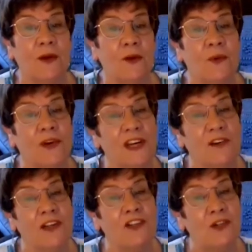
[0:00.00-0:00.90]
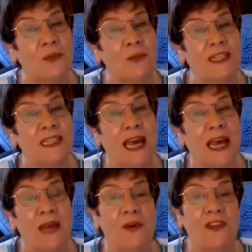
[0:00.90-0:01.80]
We're here on Zoom
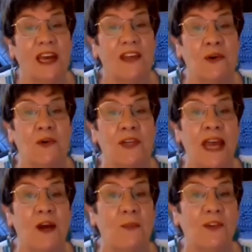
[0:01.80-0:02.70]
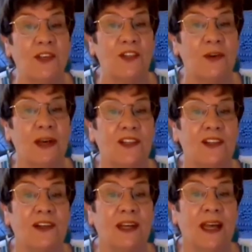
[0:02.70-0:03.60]
today with Heather O'Day, our music
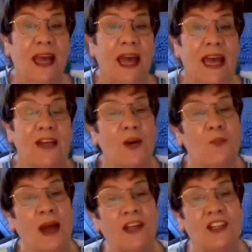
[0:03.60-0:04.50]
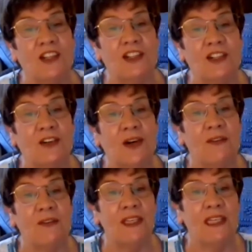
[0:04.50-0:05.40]
director, and our practitioner
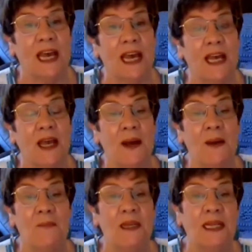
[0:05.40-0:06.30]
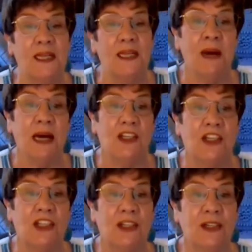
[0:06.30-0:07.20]
of the day, Melinda
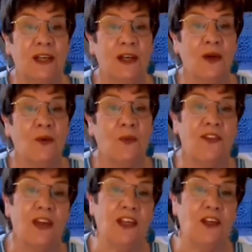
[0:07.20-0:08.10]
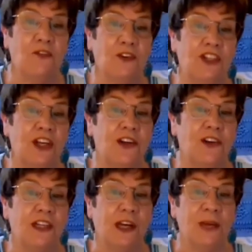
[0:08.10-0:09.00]
Mutch. We thank you for sharing
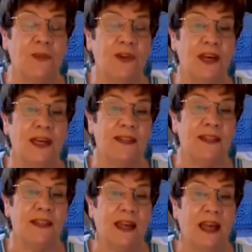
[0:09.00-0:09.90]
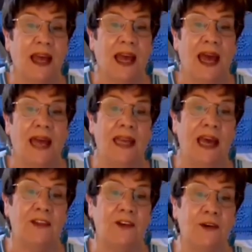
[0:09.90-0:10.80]
your time with us, and
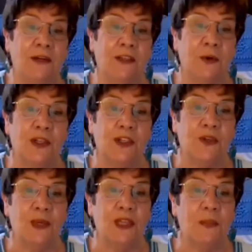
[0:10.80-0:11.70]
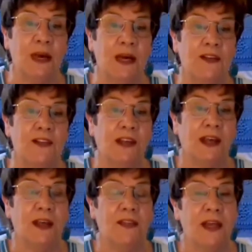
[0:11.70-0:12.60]
Heather is going to ring the bells
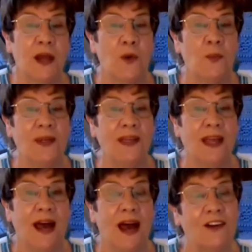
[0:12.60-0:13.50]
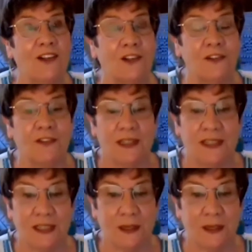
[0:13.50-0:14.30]
that open our service.